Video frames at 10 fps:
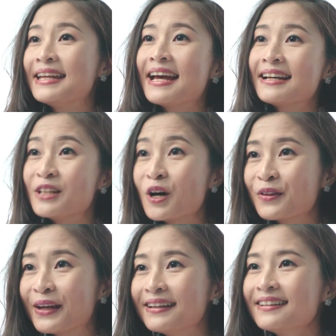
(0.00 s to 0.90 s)
he had
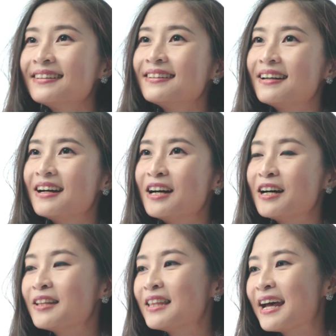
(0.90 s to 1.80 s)
nothing,
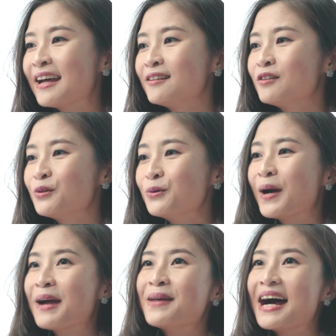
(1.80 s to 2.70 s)
then
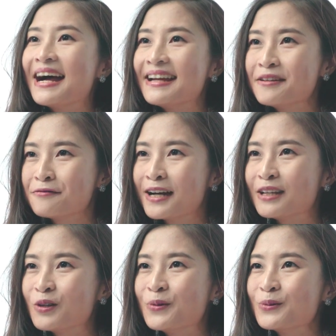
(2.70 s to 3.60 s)
who am I if
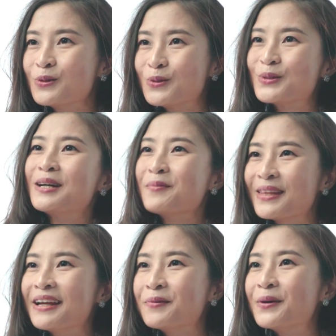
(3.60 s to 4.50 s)
I don't do
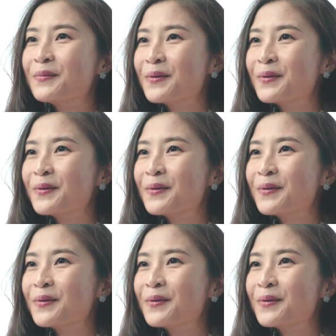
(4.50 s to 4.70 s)
something with